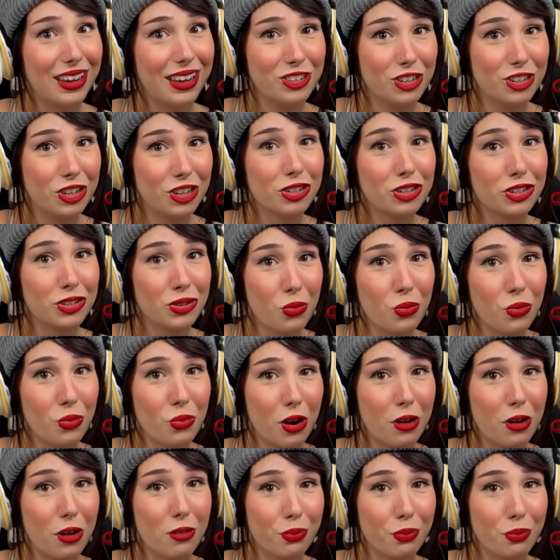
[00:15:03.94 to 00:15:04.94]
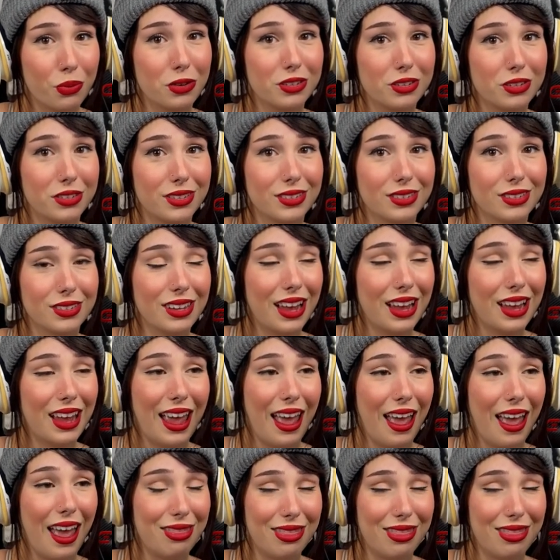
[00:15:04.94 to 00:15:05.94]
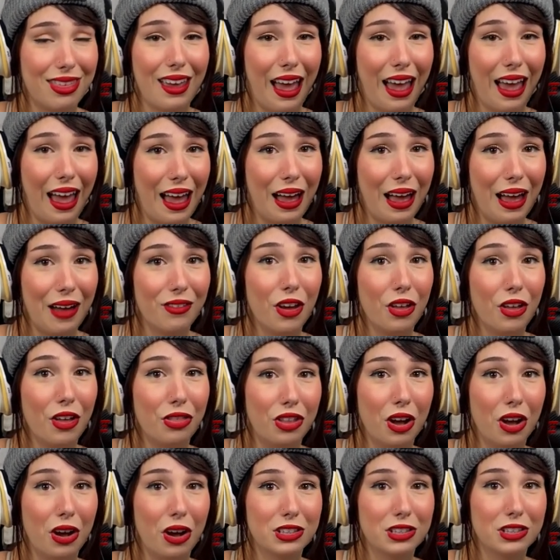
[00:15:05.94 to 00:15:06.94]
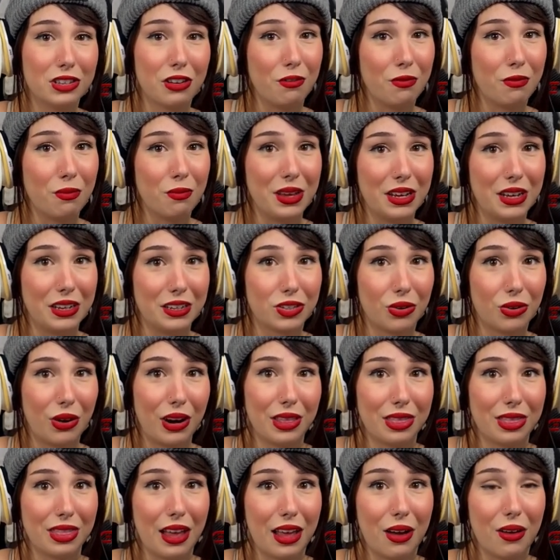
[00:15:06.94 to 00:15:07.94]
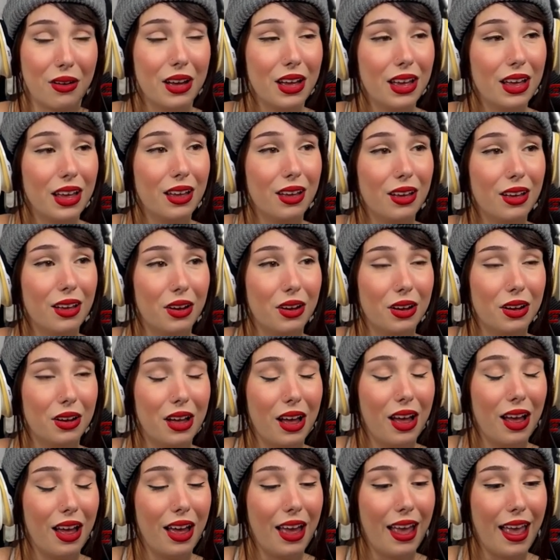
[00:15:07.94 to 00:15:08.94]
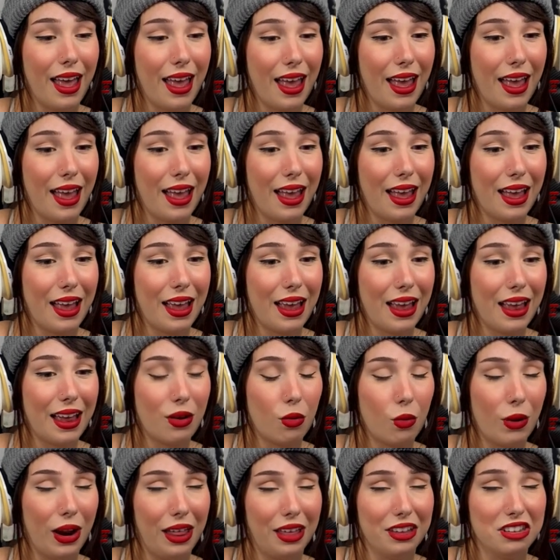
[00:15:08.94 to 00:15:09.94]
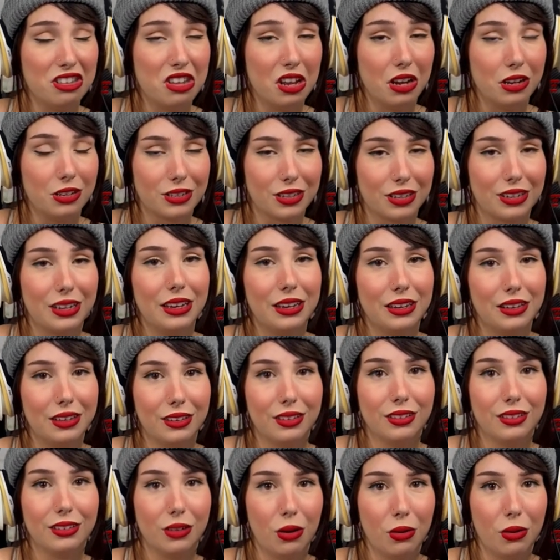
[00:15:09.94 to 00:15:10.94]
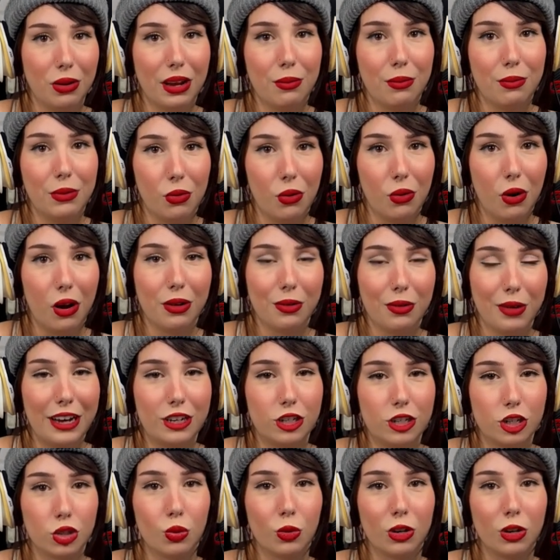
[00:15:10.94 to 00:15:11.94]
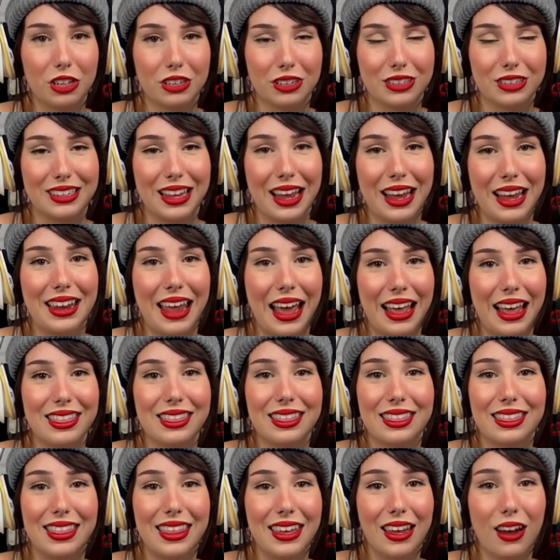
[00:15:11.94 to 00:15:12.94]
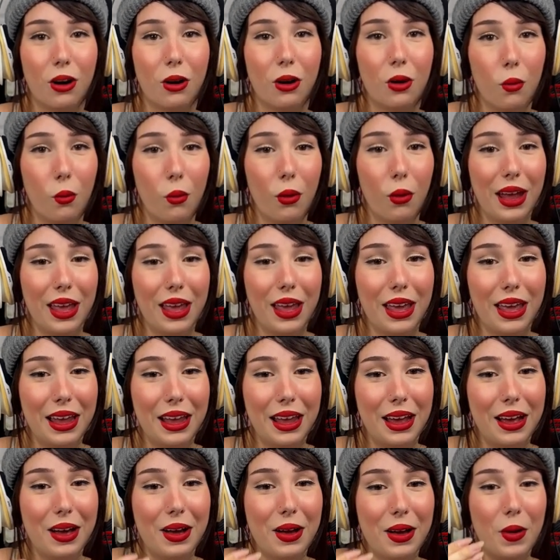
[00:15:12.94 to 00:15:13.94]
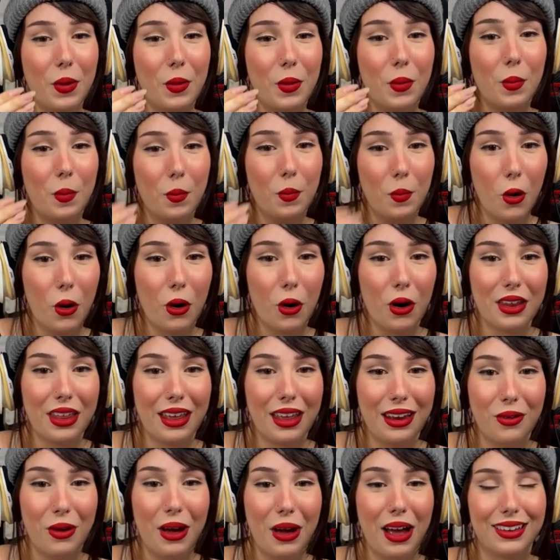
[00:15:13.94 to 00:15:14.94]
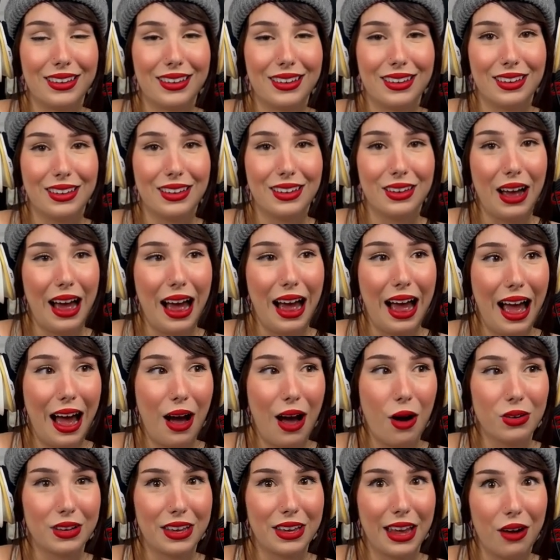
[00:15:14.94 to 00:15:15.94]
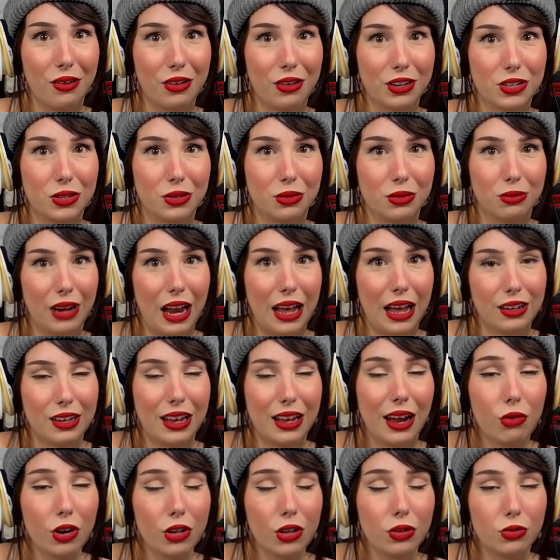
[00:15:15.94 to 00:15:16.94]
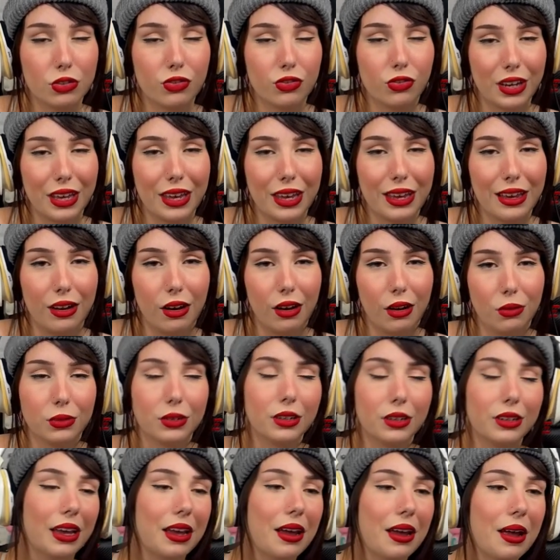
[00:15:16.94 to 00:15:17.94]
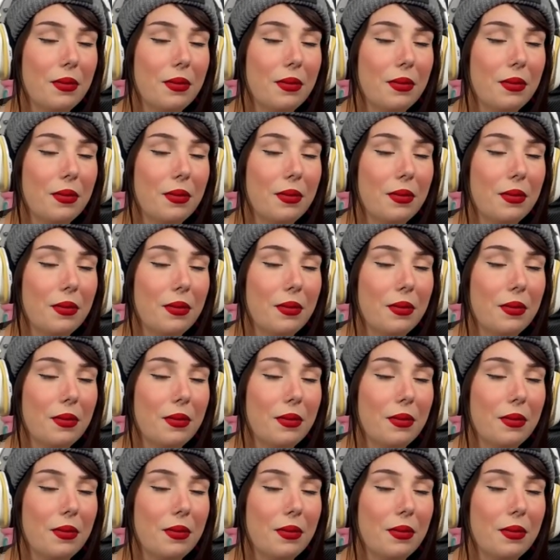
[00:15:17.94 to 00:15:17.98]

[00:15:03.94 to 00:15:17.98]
just one person. They have a tons of minks right now. And, well, a tons, okay, don't get me wrong. I just want to say that they are way more than how Carrot's, like, Carrot was fucking alone, okay?